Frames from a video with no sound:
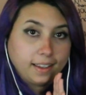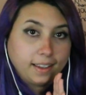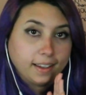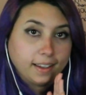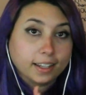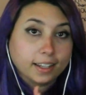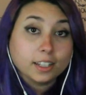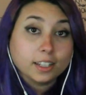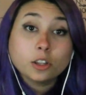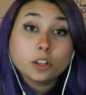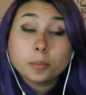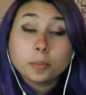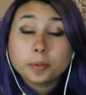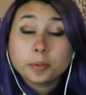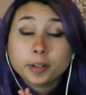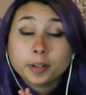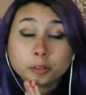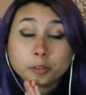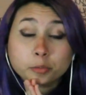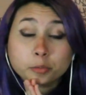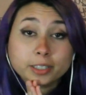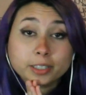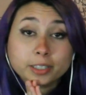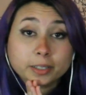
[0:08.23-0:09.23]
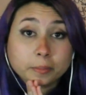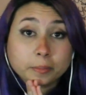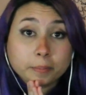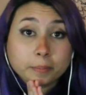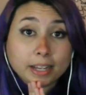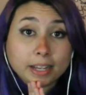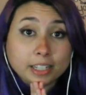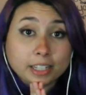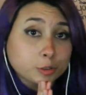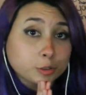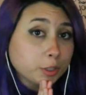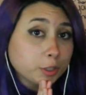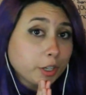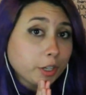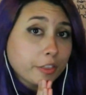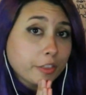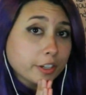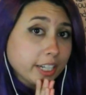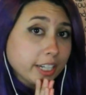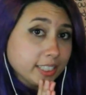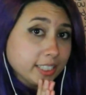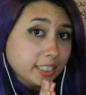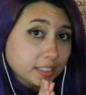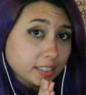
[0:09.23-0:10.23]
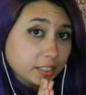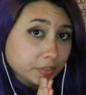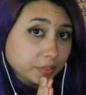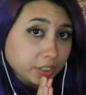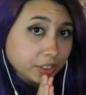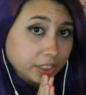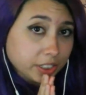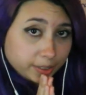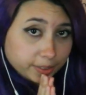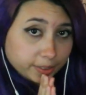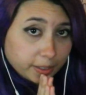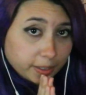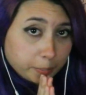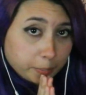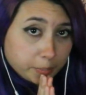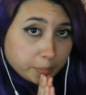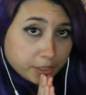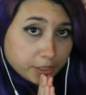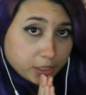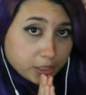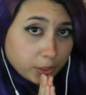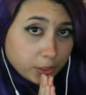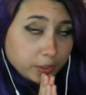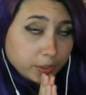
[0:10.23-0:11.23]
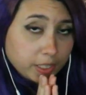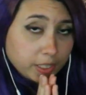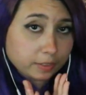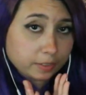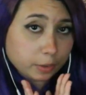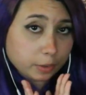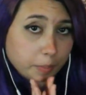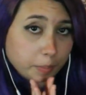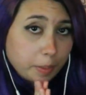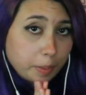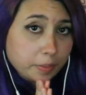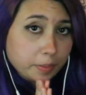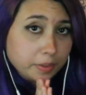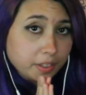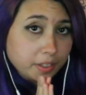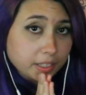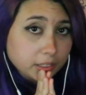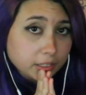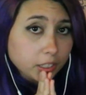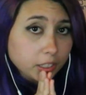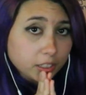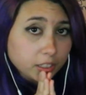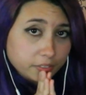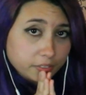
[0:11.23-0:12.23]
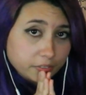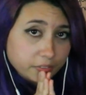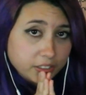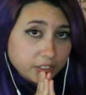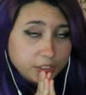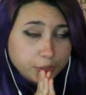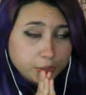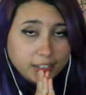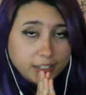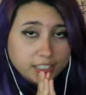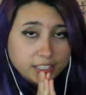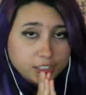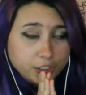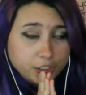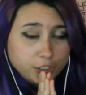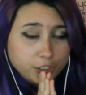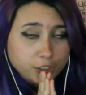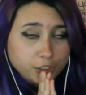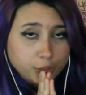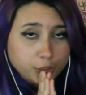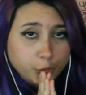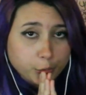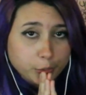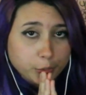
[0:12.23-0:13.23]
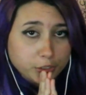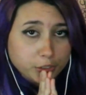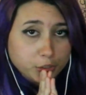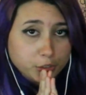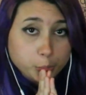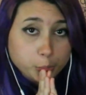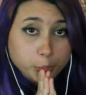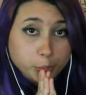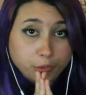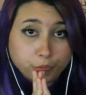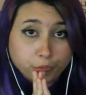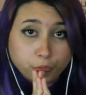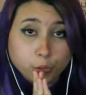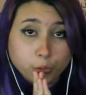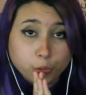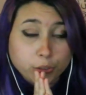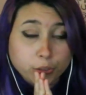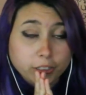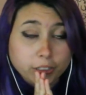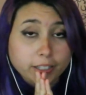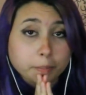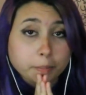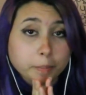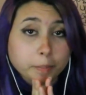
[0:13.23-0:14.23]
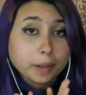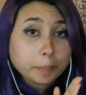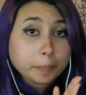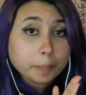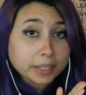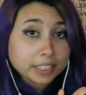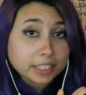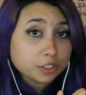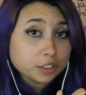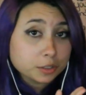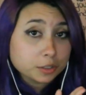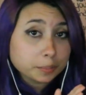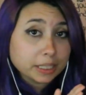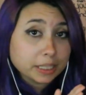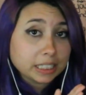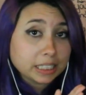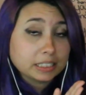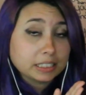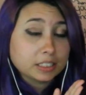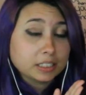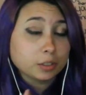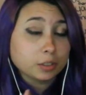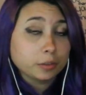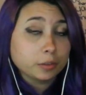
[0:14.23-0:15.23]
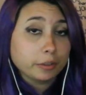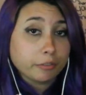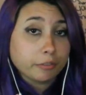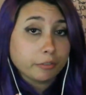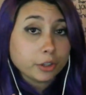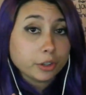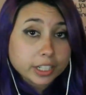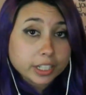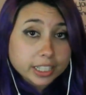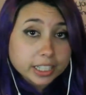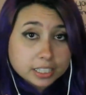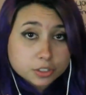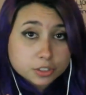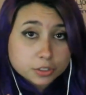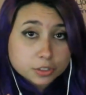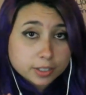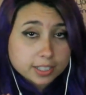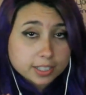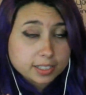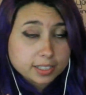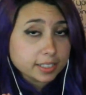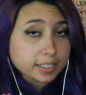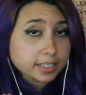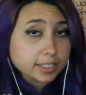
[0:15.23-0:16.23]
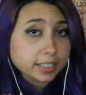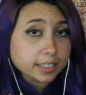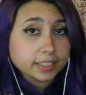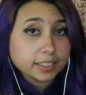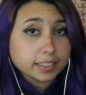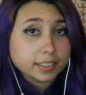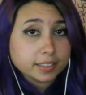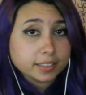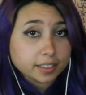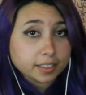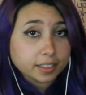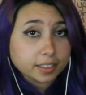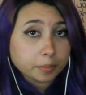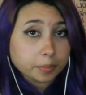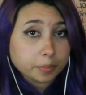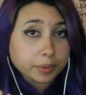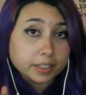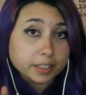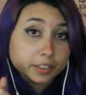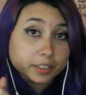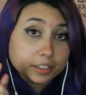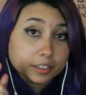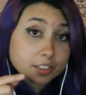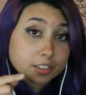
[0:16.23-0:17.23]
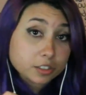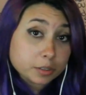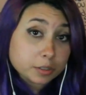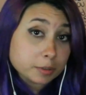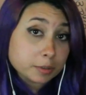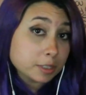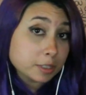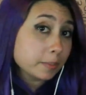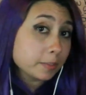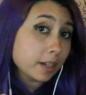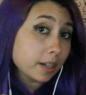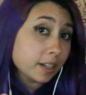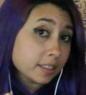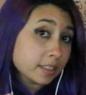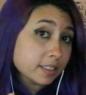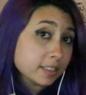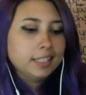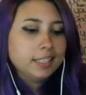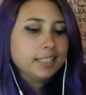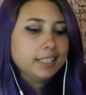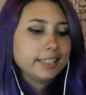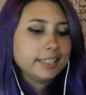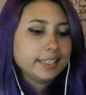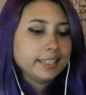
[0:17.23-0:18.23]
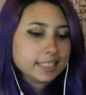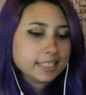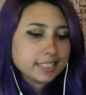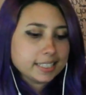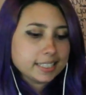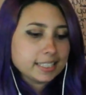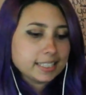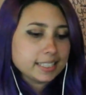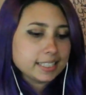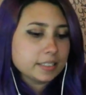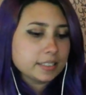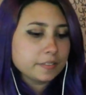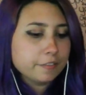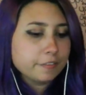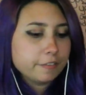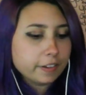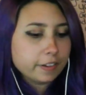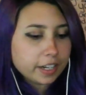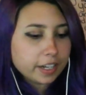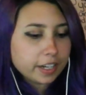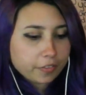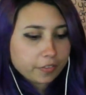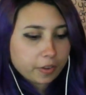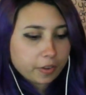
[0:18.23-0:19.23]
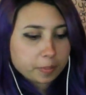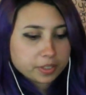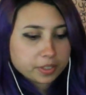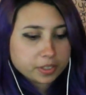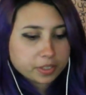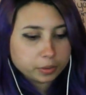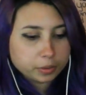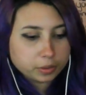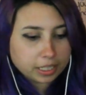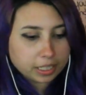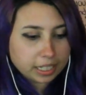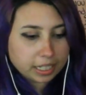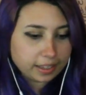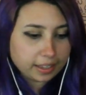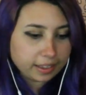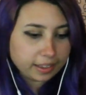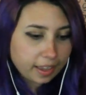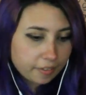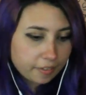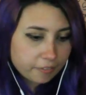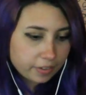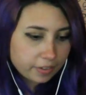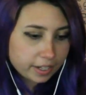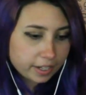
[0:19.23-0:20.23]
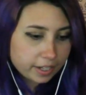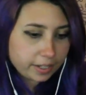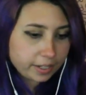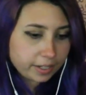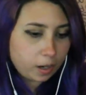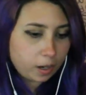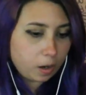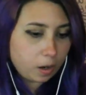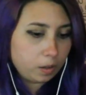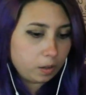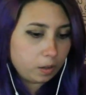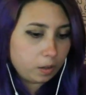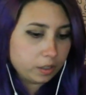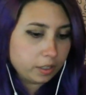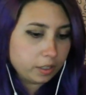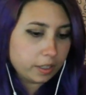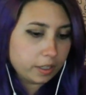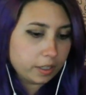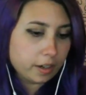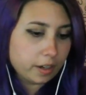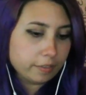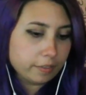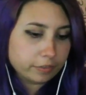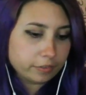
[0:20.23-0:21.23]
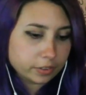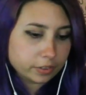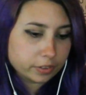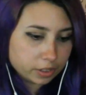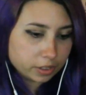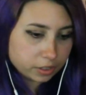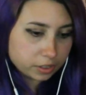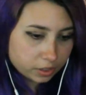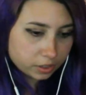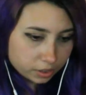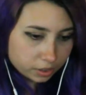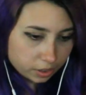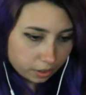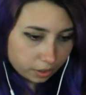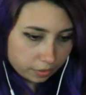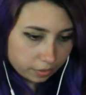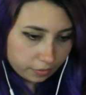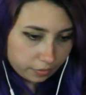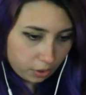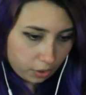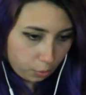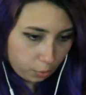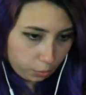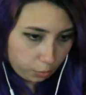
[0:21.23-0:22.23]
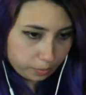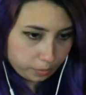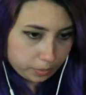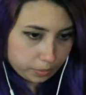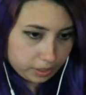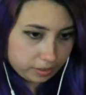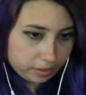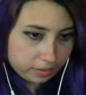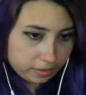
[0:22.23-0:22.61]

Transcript: Hello everybody and welcome back to another Agents of S.H.I.E.L.D. episode and remember that all of these reactions are going to be full in my Patreon page so if you're interested the link's gonna be in the description box. This is season 5 episode 11 All the Comforts of Home.